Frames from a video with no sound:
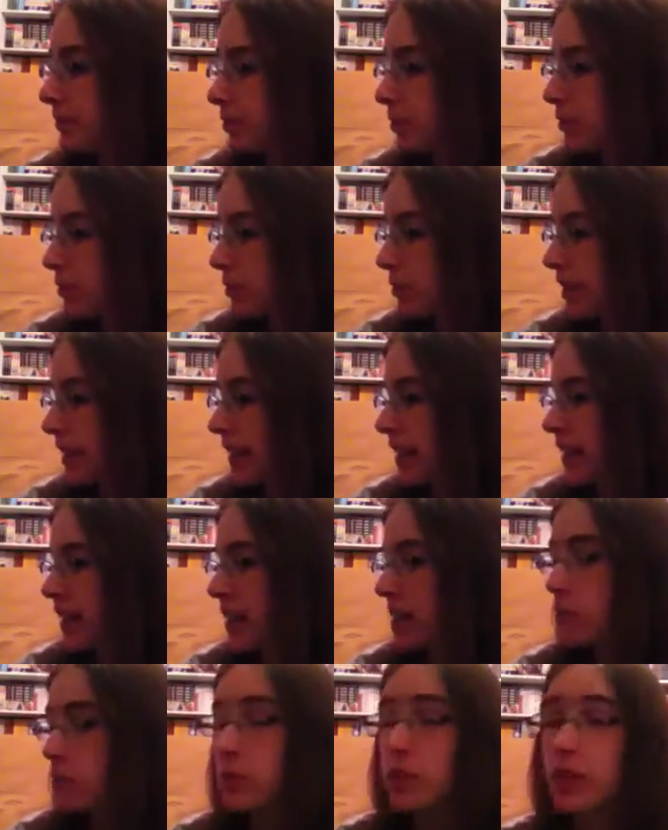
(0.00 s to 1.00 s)
So yeah,
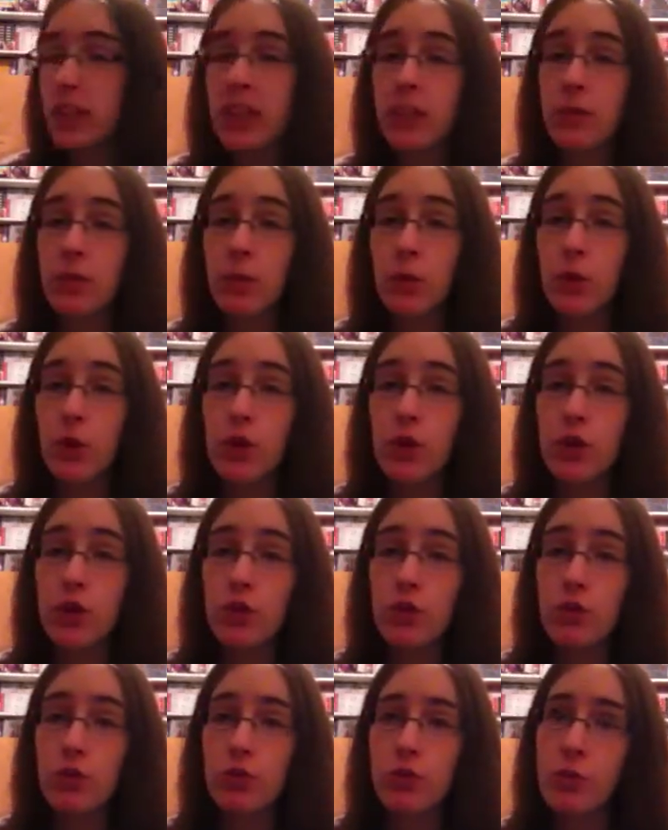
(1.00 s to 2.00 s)
I'm looking forward
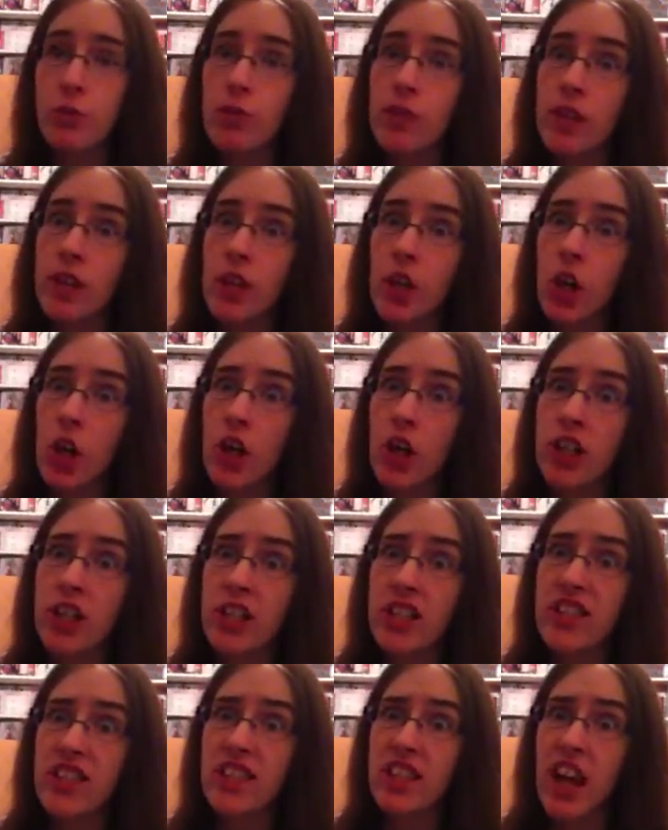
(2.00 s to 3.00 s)
to moving all the
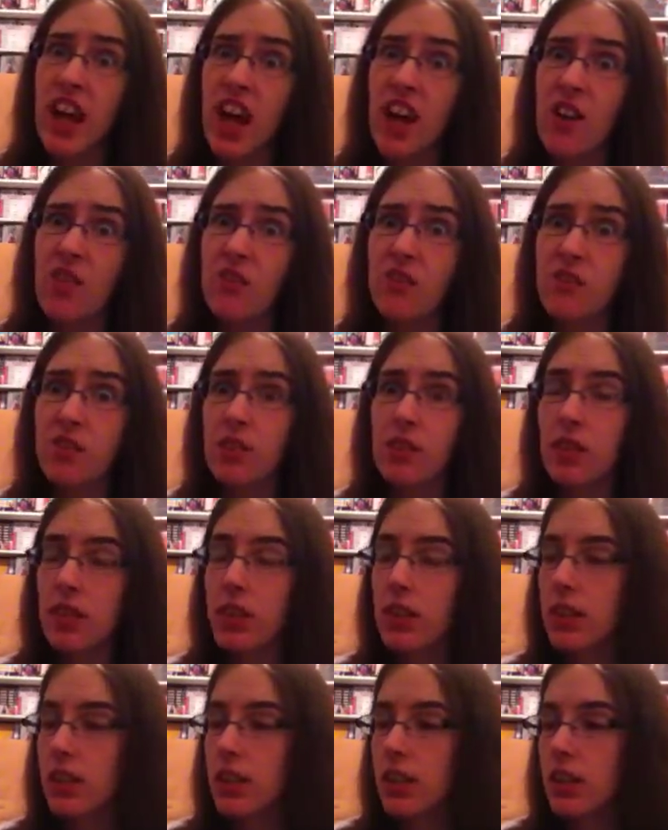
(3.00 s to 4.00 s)
stuff.
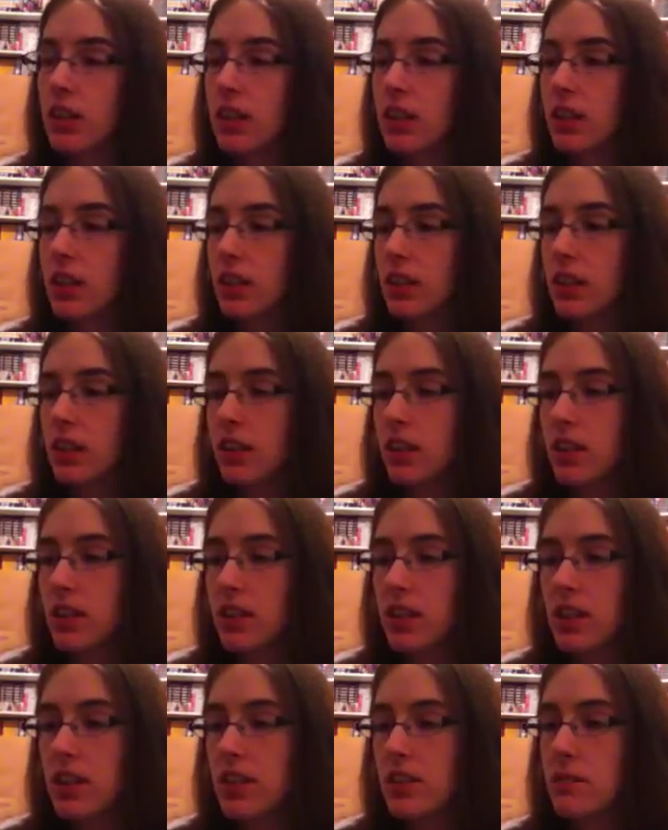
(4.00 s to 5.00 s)

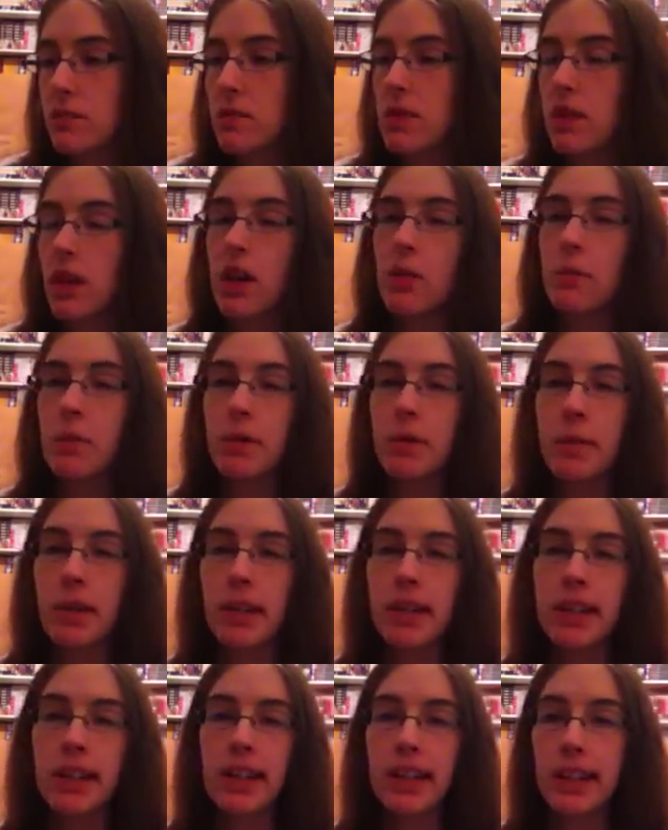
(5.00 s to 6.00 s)
That's been on my
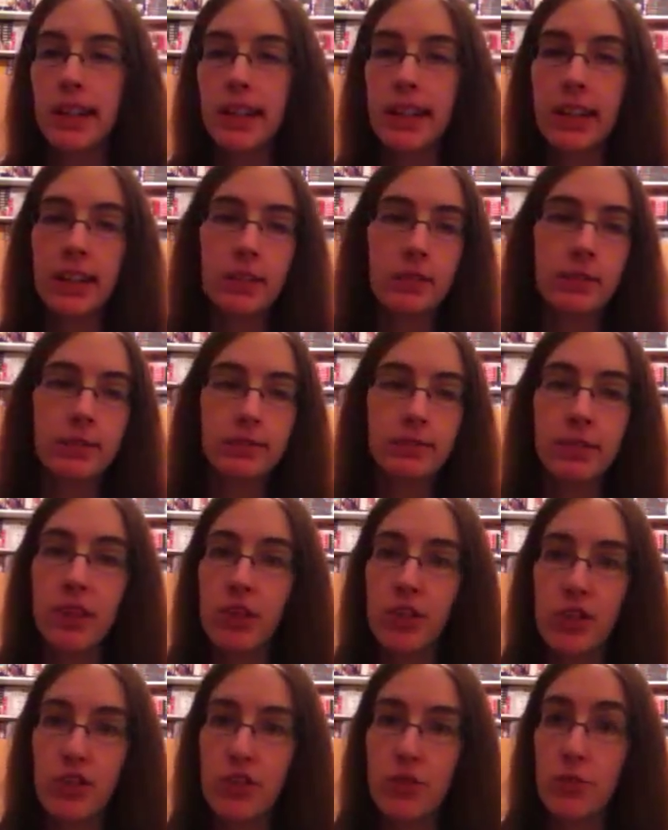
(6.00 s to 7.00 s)
mind lately,
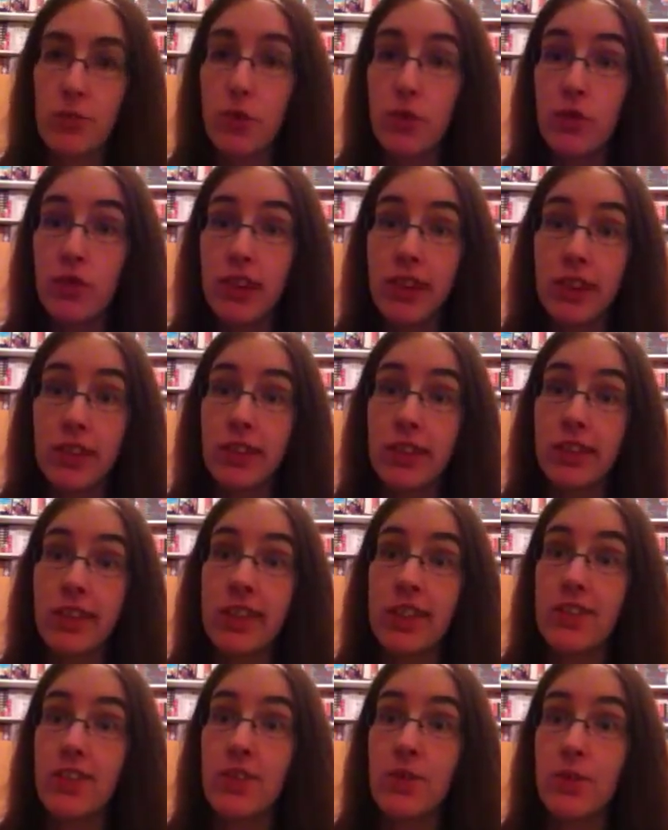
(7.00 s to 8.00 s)
is just moving.
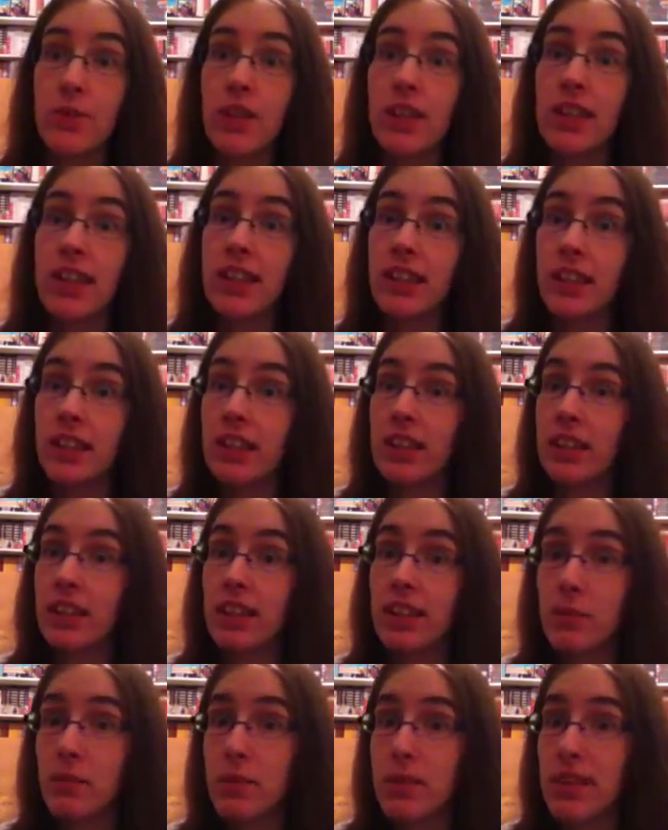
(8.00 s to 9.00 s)
That's the only thing
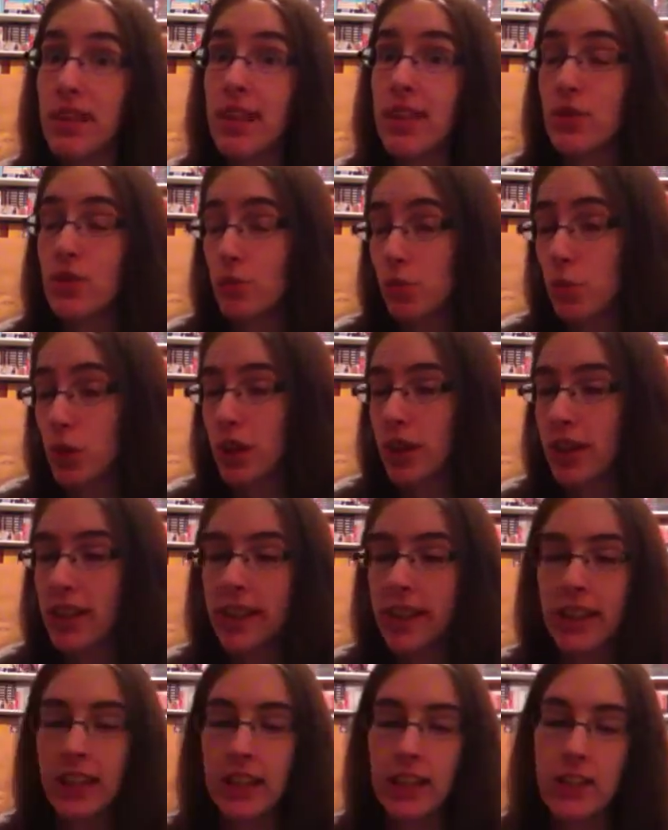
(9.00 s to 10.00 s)
besides work
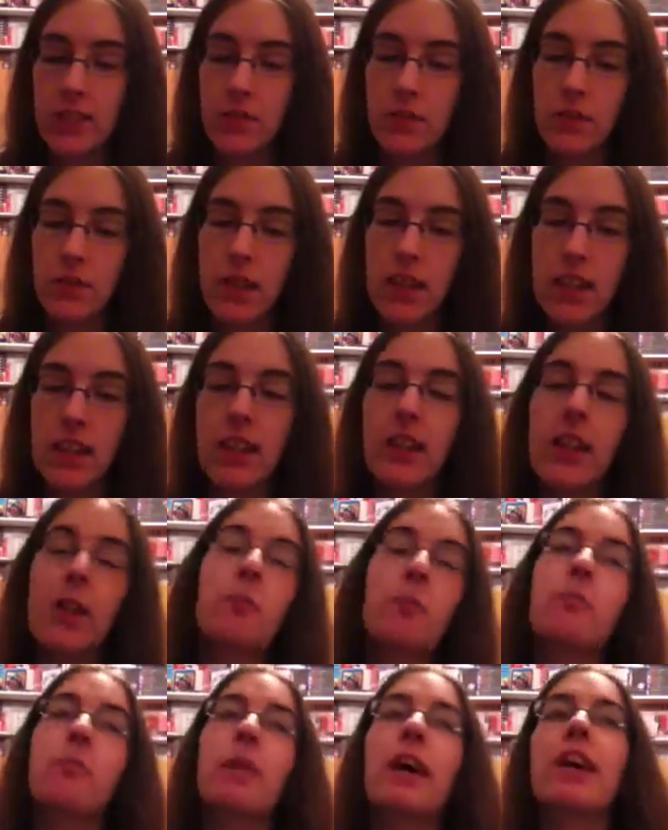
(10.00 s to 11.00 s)
that is taking
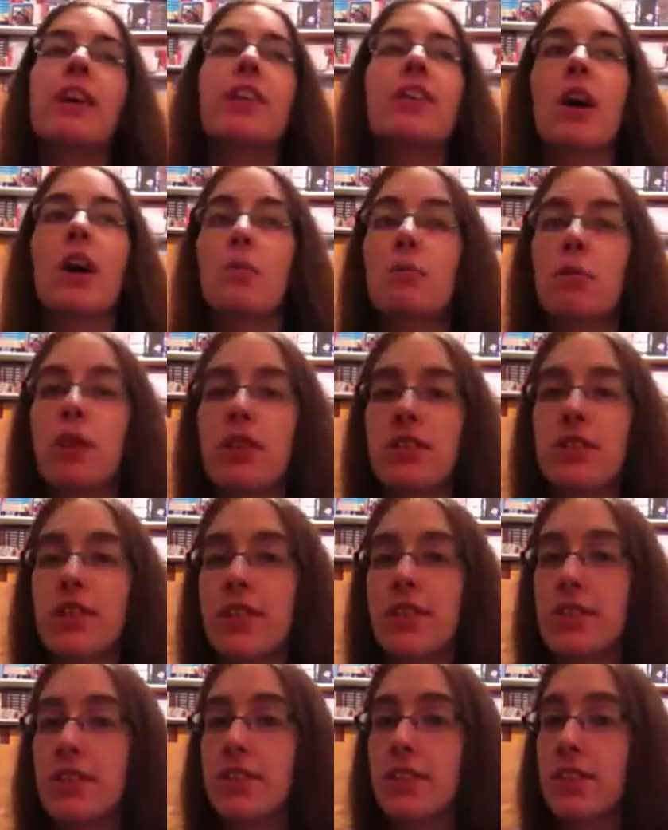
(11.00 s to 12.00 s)
up my thought
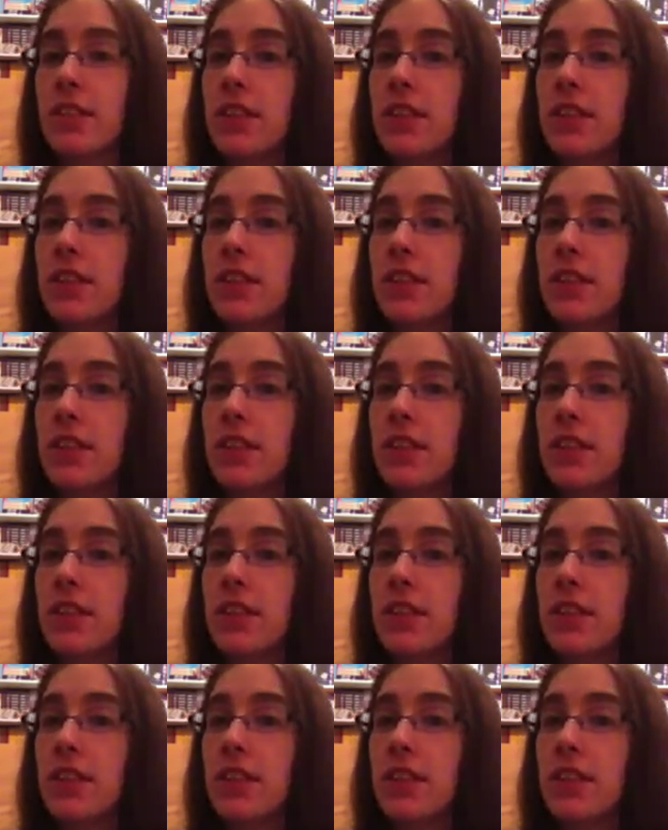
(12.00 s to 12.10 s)
process.